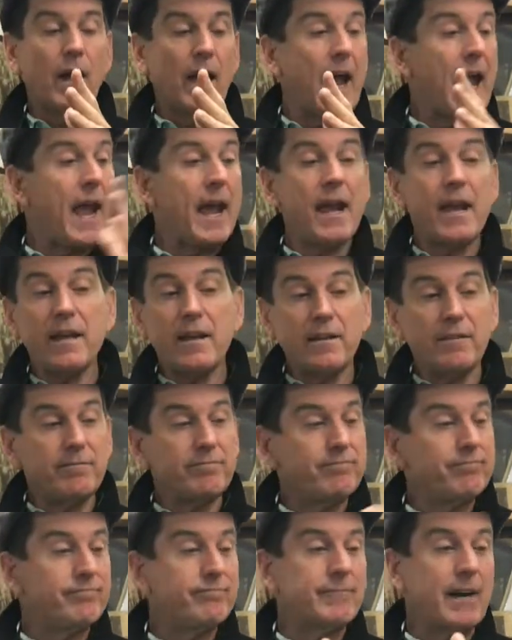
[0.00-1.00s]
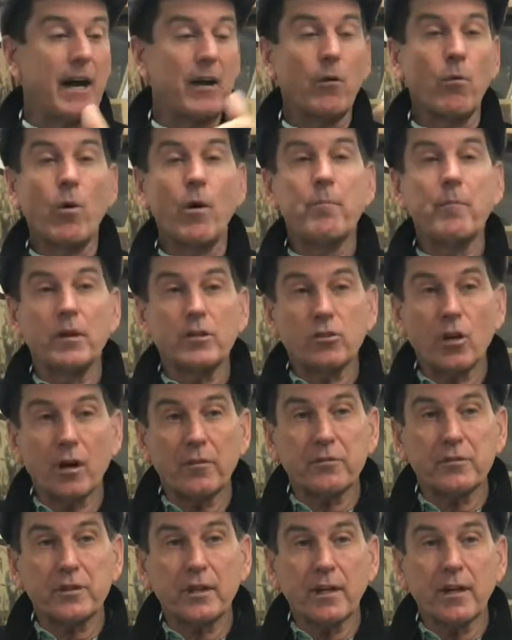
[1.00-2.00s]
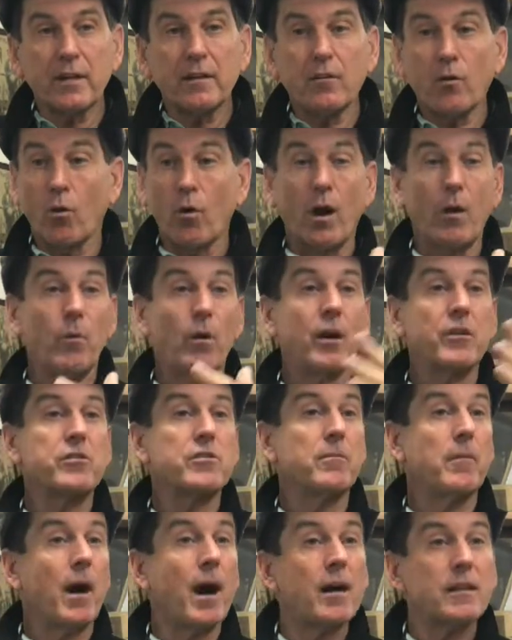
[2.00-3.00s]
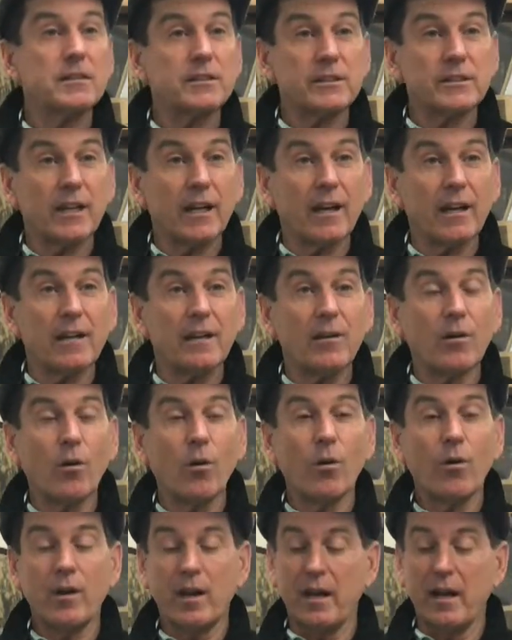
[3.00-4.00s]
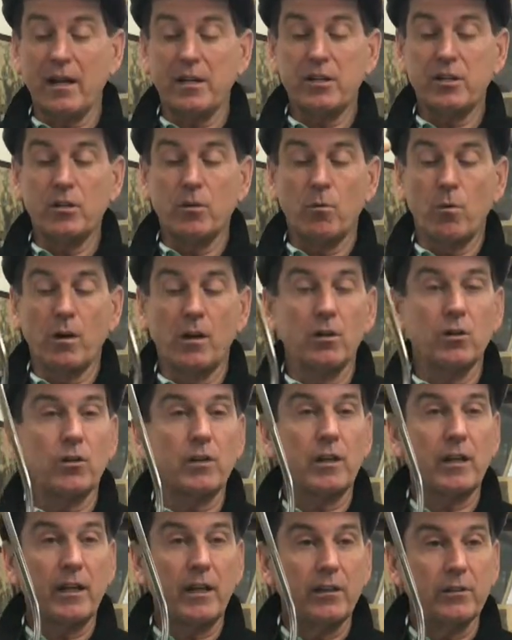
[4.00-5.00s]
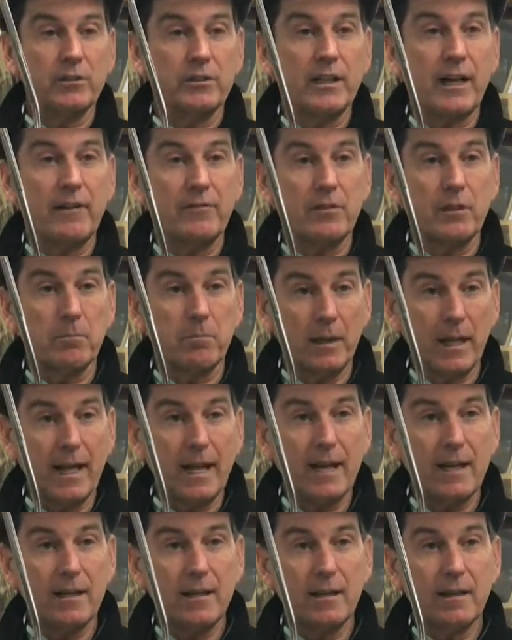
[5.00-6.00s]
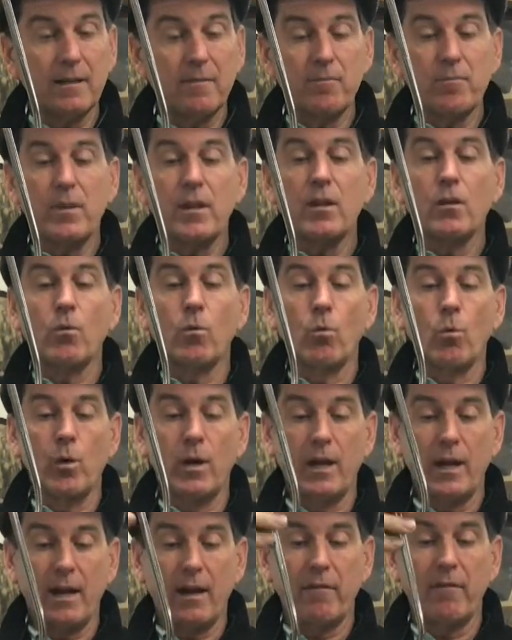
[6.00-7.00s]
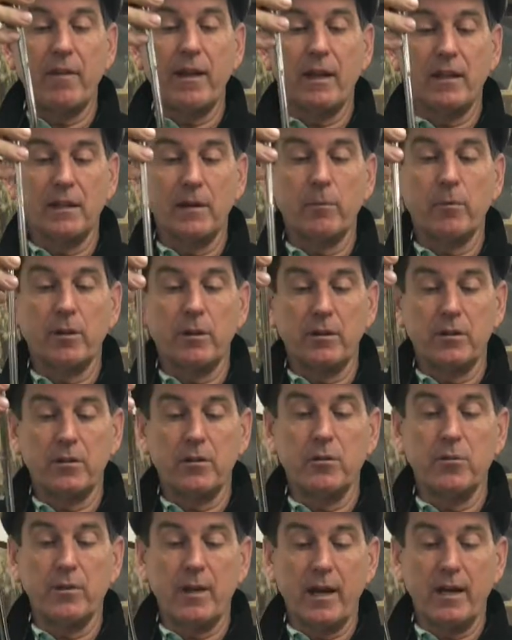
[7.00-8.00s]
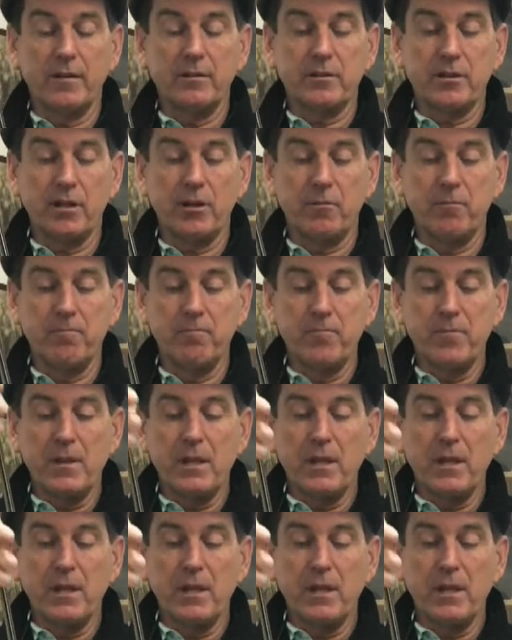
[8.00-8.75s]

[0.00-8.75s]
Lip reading: I don't want much offset, or I want some onset, and I still want to look at a heel shafted blade. We have that liberty to do that. So